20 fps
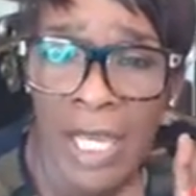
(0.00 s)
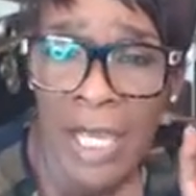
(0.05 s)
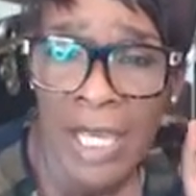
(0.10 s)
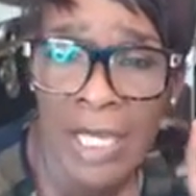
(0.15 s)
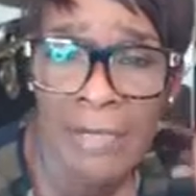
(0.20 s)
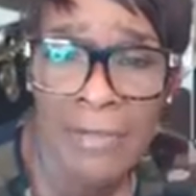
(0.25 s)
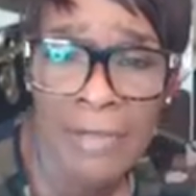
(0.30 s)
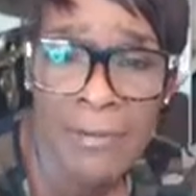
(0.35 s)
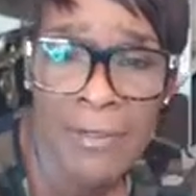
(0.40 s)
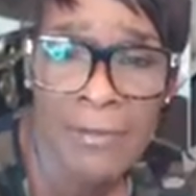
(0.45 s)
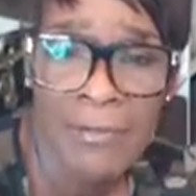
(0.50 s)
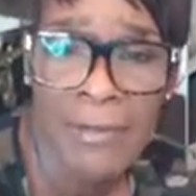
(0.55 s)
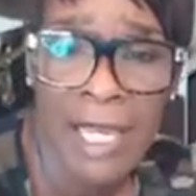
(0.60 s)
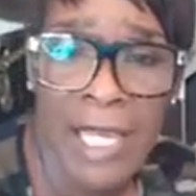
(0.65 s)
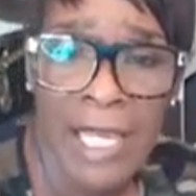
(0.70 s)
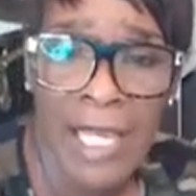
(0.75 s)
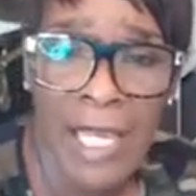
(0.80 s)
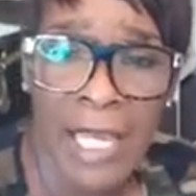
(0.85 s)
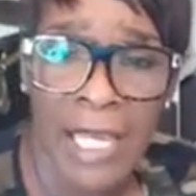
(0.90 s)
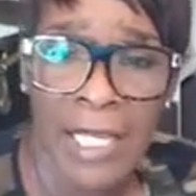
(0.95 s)
Let me put my
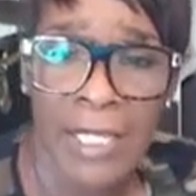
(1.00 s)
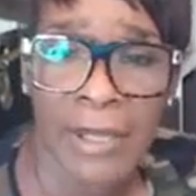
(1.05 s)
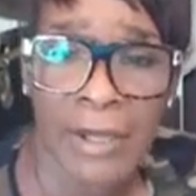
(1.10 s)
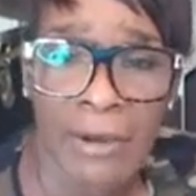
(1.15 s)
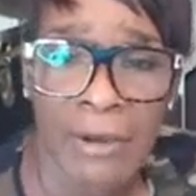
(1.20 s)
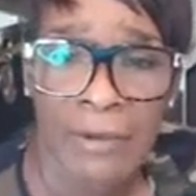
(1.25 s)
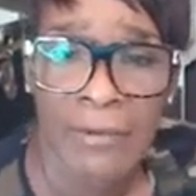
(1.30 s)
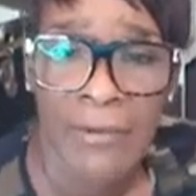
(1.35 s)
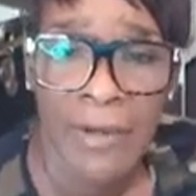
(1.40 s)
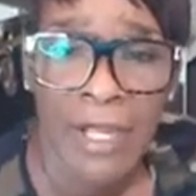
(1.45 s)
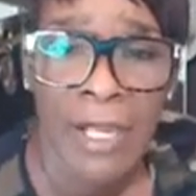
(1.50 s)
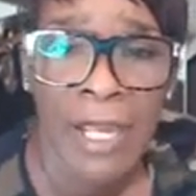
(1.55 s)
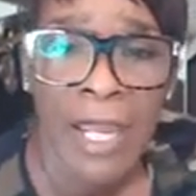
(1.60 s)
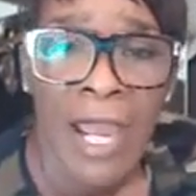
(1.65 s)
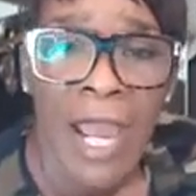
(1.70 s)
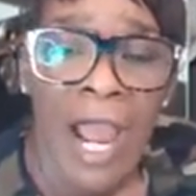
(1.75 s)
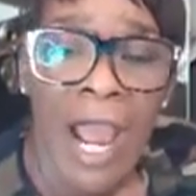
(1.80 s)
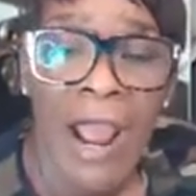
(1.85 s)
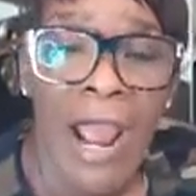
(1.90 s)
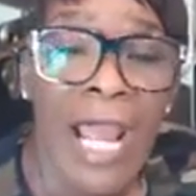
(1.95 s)
hand over. All
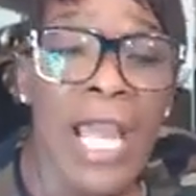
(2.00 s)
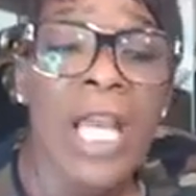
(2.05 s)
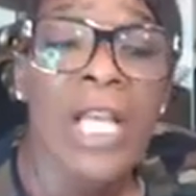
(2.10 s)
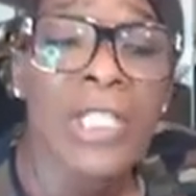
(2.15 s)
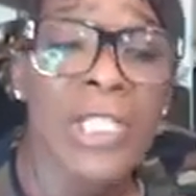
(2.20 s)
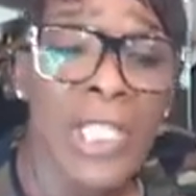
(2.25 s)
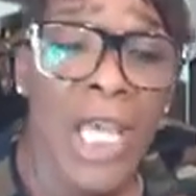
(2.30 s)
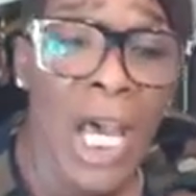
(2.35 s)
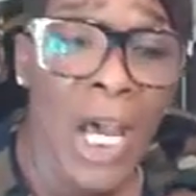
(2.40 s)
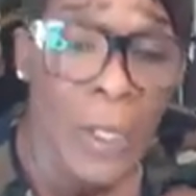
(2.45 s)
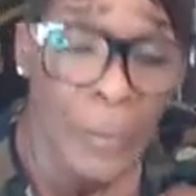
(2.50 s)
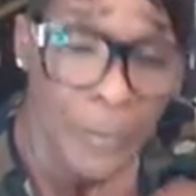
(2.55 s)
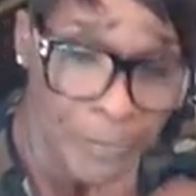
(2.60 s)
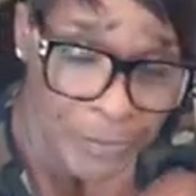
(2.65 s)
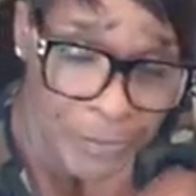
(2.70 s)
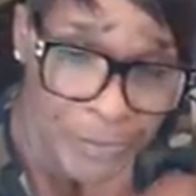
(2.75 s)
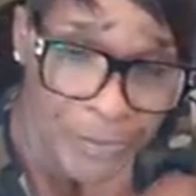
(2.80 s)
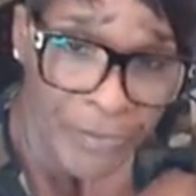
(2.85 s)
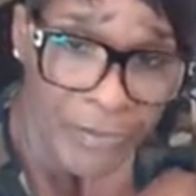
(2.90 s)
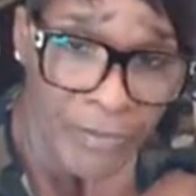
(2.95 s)
right, so
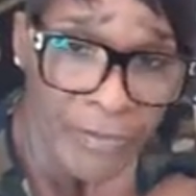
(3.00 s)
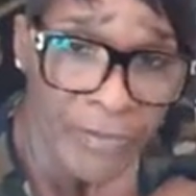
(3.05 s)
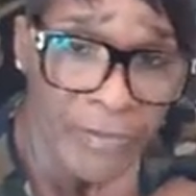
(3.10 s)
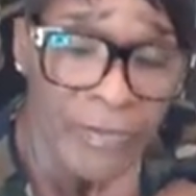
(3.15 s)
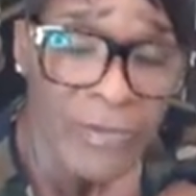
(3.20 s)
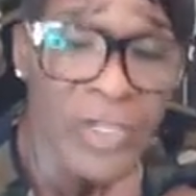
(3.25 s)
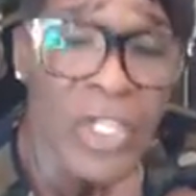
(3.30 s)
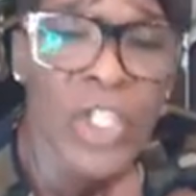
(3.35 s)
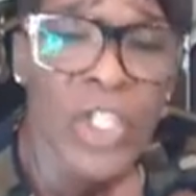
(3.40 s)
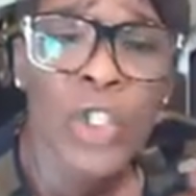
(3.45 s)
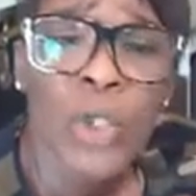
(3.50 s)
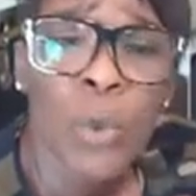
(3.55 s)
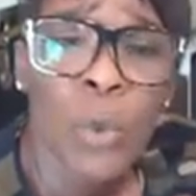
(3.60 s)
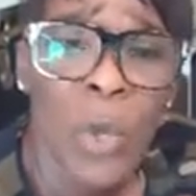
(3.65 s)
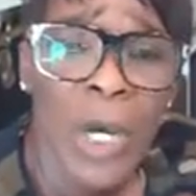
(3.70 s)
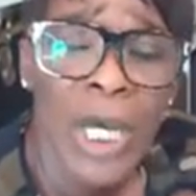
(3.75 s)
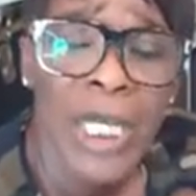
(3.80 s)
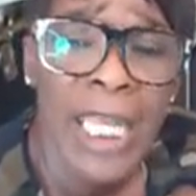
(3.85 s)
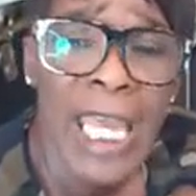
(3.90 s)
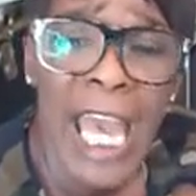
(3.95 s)
you
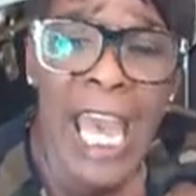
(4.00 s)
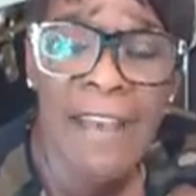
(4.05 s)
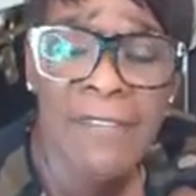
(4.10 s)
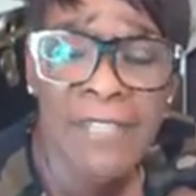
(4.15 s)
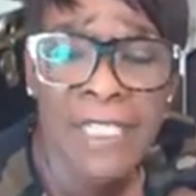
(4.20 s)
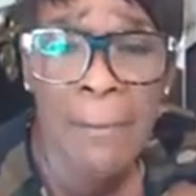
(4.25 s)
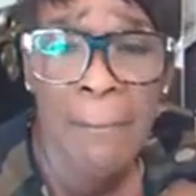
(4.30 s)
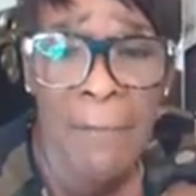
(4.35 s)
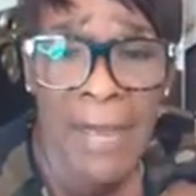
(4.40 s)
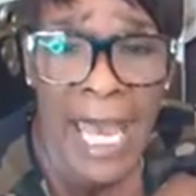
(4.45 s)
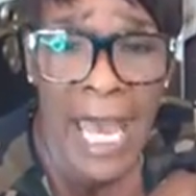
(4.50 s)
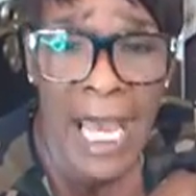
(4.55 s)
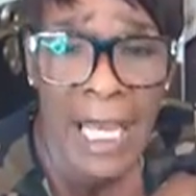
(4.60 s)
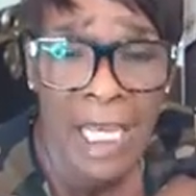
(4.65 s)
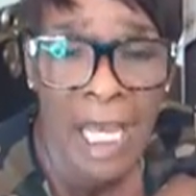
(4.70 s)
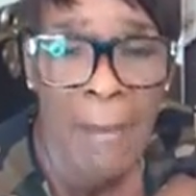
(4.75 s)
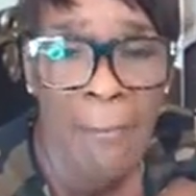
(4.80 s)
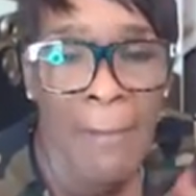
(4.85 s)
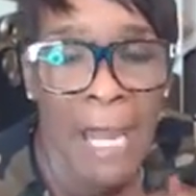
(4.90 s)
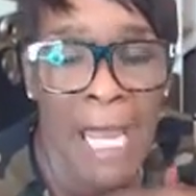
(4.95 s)
want to have some
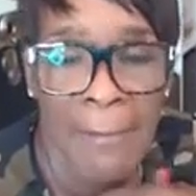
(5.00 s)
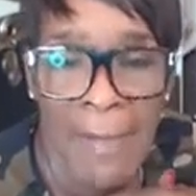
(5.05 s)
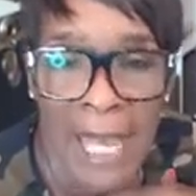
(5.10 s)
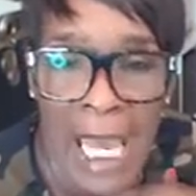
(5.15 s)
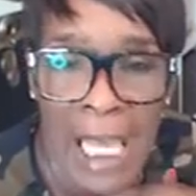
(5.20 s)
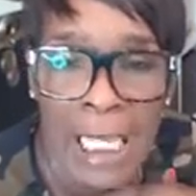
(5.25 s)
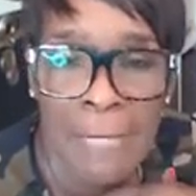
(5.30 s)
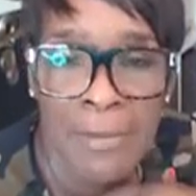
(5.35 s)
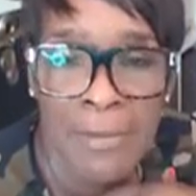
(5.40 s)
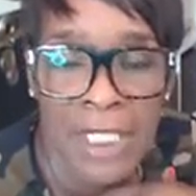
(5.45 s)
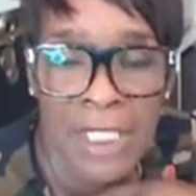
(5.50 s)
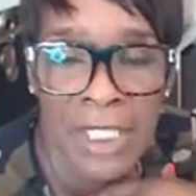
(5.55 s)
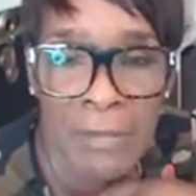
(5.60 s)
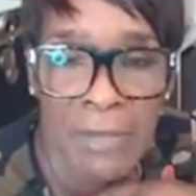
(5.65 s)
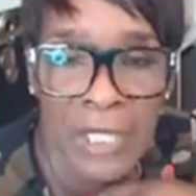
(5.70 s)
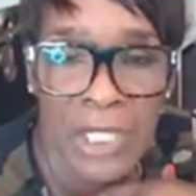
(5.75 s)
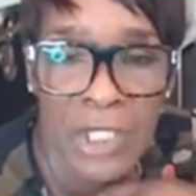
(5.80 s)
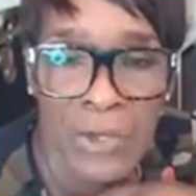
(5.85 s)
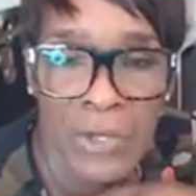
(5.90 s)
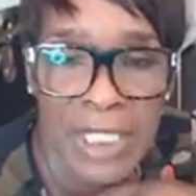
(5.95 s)
backup. My backup is going to
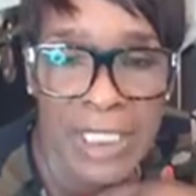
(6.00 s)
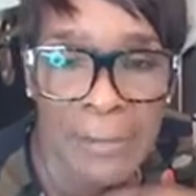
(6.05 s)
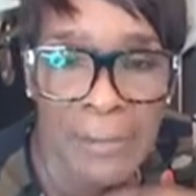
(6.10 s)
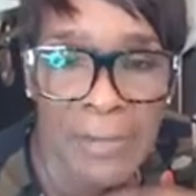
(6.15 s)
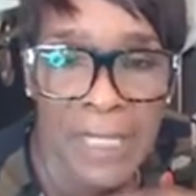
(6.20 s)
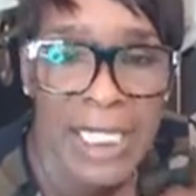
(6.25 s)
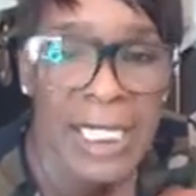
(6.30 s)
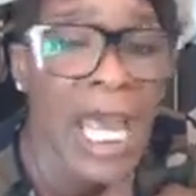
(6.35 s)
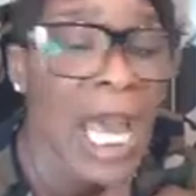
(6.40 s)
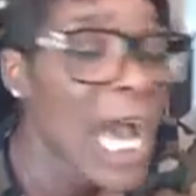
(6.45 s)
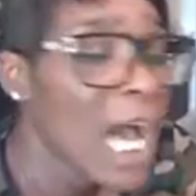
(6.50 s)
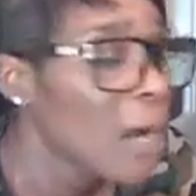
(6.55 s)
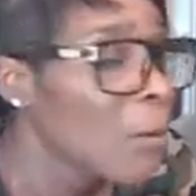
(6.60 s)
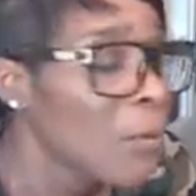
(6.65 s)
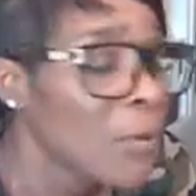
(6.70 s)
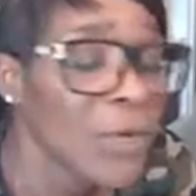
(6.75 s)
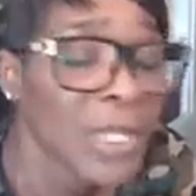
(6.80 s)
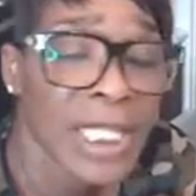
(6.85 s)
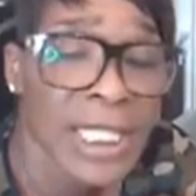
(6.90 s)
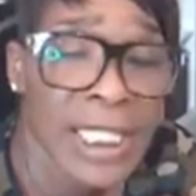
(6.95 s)
be USB. I'll
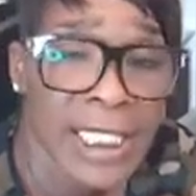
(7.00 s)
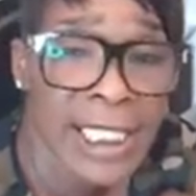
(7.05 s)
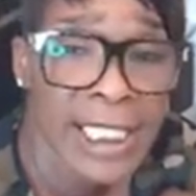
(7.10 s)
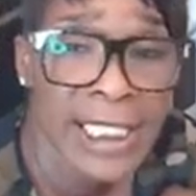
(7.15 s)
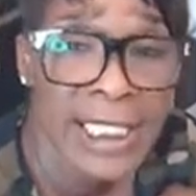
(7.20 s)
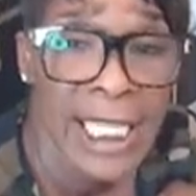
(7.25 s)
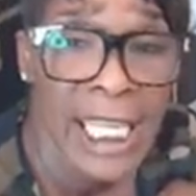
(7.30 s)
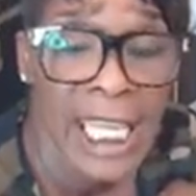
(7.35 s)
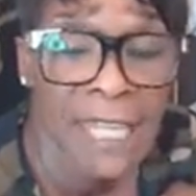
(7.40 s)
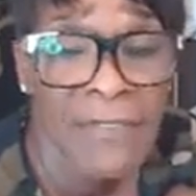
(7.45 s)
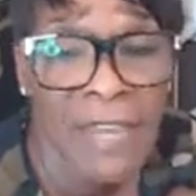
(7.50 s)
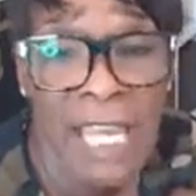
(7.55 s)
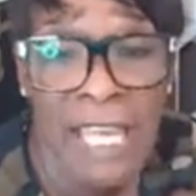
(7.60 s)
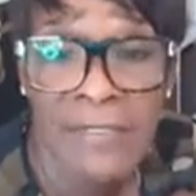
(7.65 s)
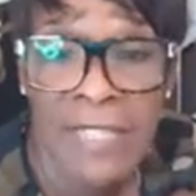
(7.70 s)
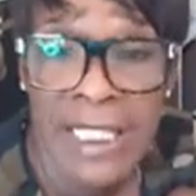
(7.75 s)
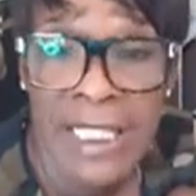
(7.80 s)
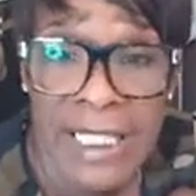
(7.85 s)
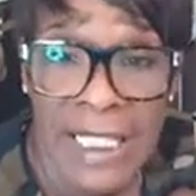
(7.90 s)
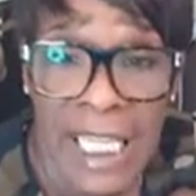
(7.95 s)
put it in the safe. I have
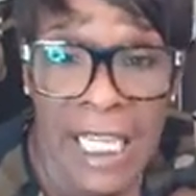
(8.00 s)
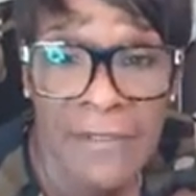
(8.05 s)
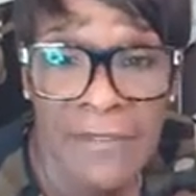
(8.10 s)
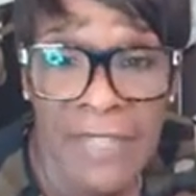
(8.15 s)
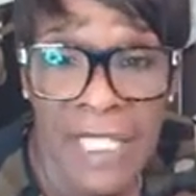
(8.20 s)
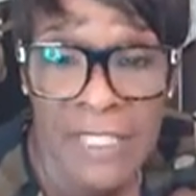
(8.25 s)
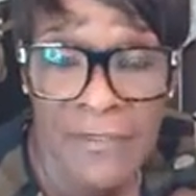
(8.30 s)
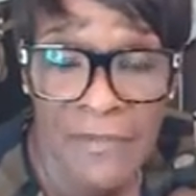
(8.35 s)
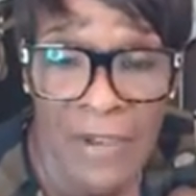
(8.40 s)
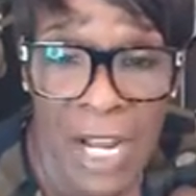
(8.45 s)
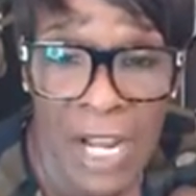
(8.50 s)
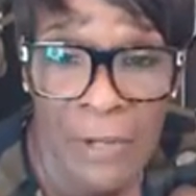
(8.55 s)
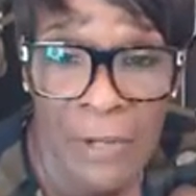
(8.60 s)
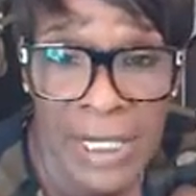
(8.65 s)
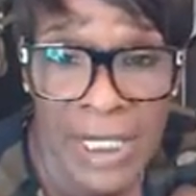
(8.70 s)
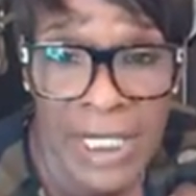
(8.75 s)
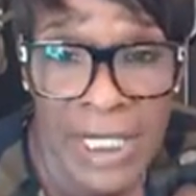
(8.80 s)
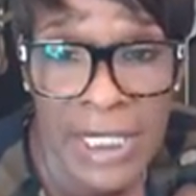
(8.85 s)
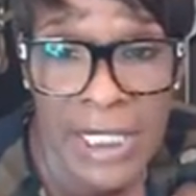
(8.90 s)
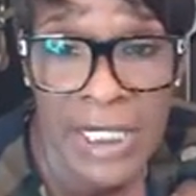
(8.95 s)
a safe that's fire
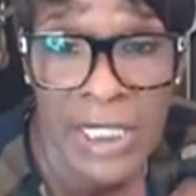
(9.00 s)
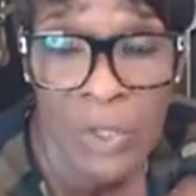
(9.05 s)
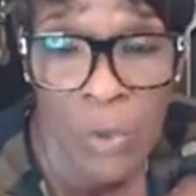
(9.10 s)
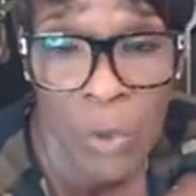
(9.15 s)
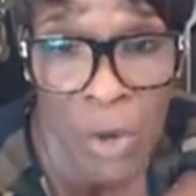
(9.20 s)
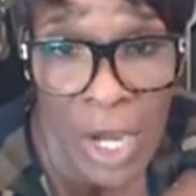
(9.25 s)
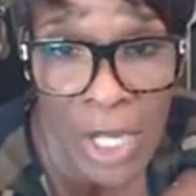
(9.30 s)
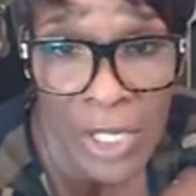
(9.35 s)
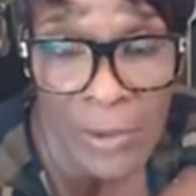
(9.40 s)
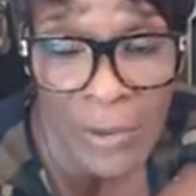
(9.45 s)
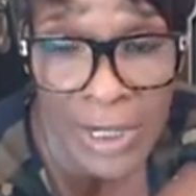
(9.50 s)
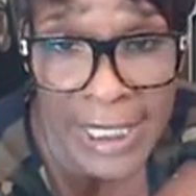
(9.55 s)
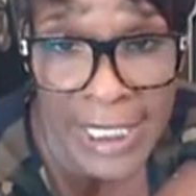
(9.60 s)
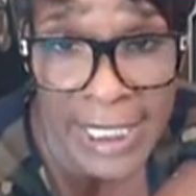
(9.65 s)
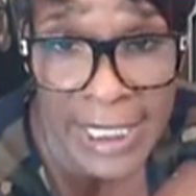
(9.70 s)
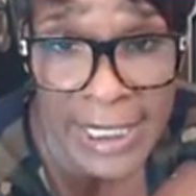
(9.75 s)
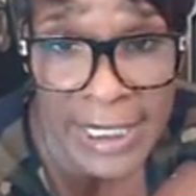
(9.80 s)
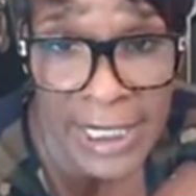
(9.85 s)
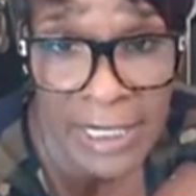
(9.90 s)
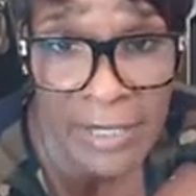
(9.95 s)
resistant and water
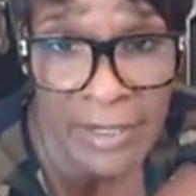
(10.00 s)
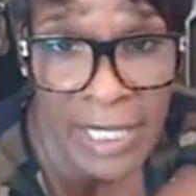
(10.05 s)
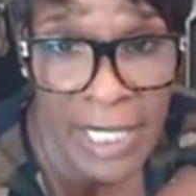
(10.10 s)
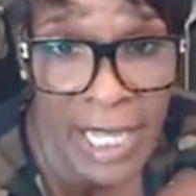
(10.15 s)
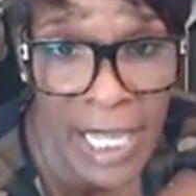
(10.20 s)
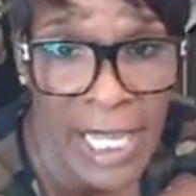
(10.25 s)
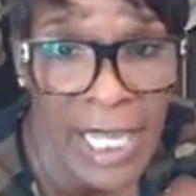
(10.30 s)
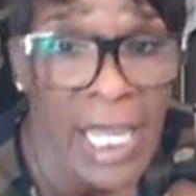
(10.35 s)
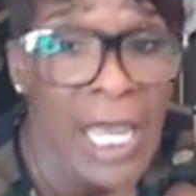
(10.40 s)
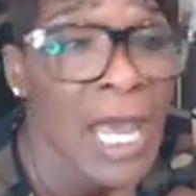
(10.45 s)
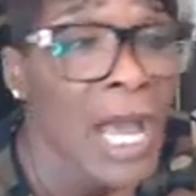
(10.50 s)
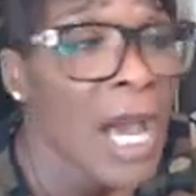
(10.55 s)
resistant, okay?